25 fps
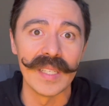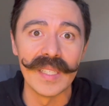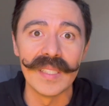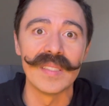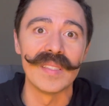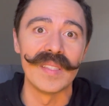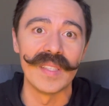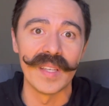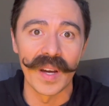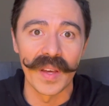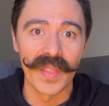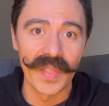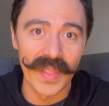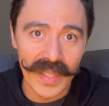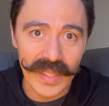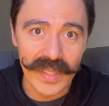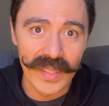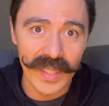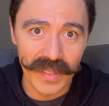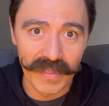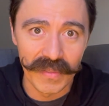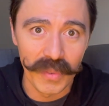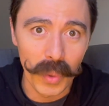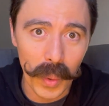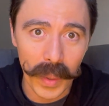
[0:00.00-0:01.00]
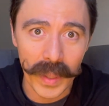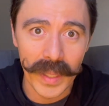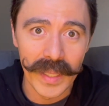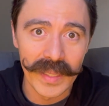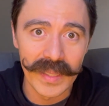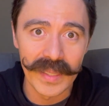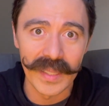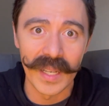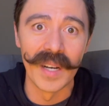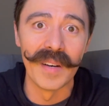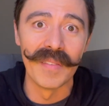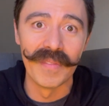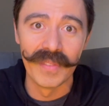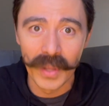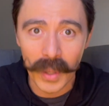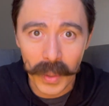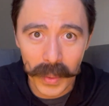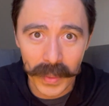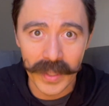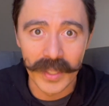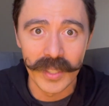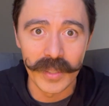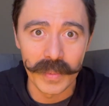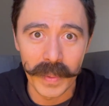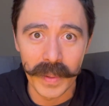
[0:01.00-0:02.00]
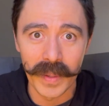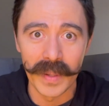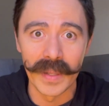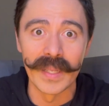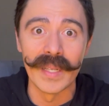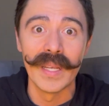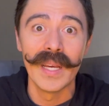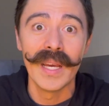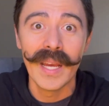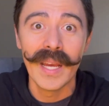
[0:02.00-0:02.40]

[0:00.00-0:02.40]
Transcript: is the authentic voice of the Holy Spirit